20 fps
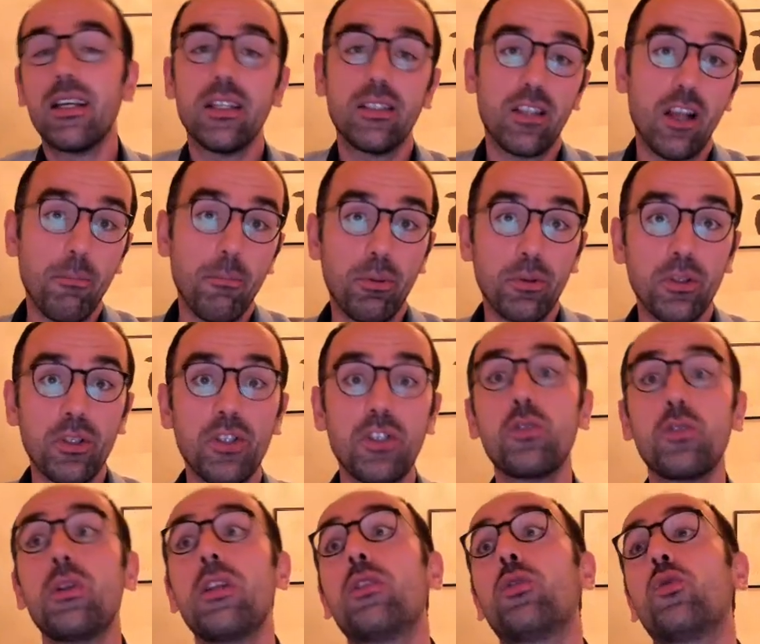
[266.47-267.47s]
Some positions,
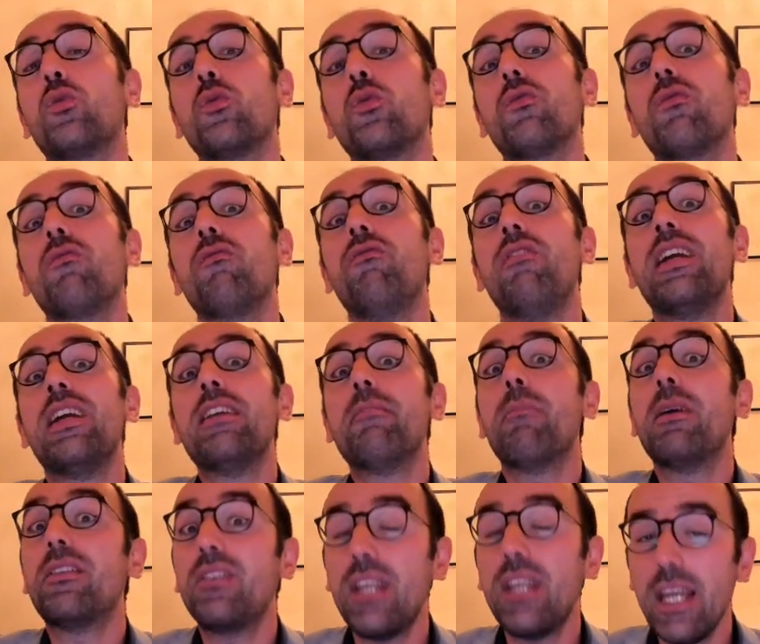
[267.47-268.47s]
you need to win
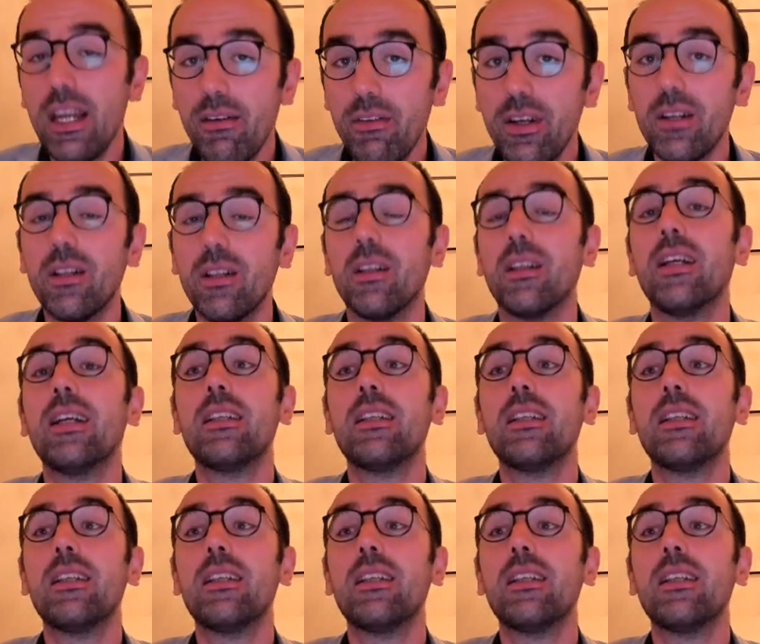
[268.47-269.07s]
material.